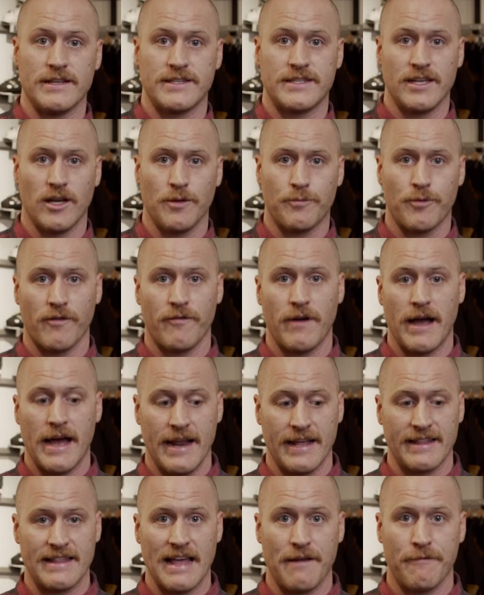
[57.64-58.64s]
still
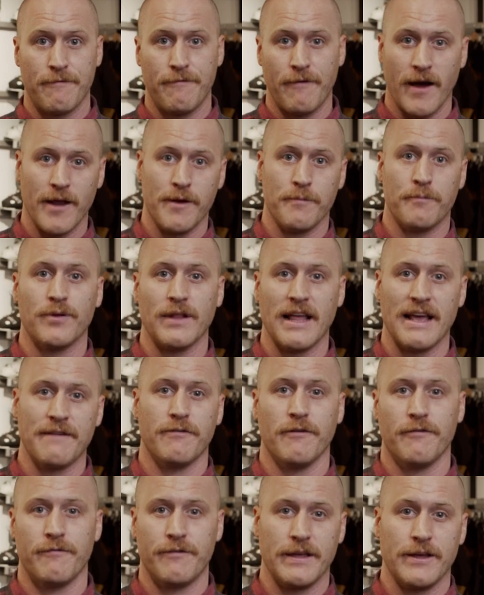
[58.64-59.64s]
providing that fun,
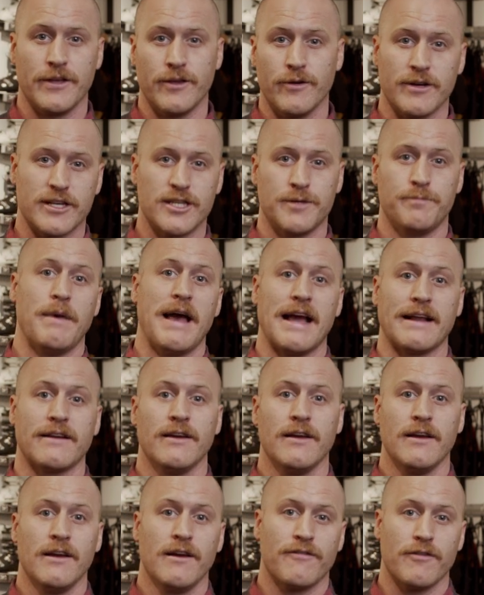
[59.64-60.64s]
playful feel you expect
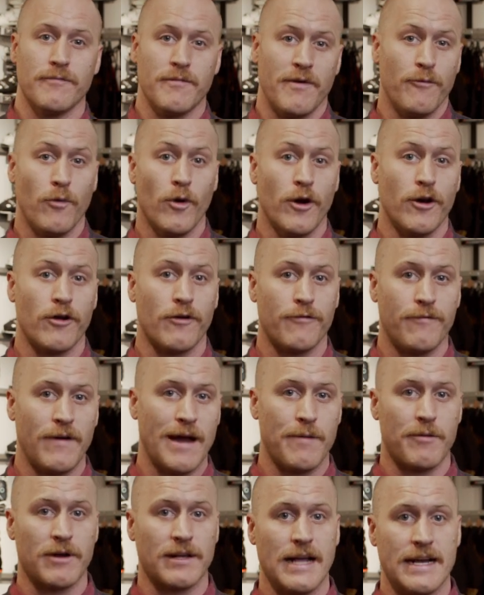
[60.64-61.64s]
from a wood or
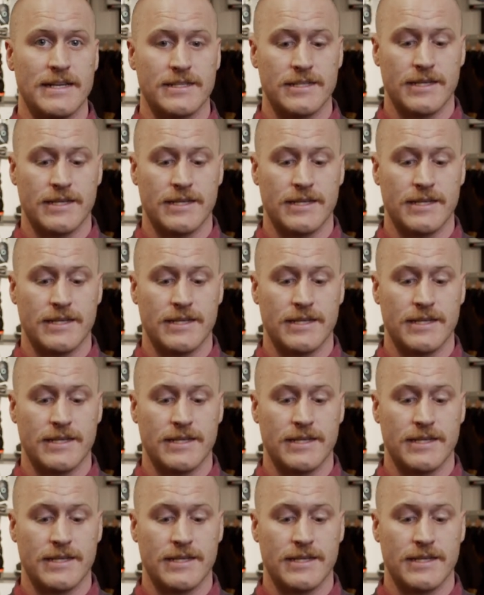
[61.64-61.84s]
fiberglass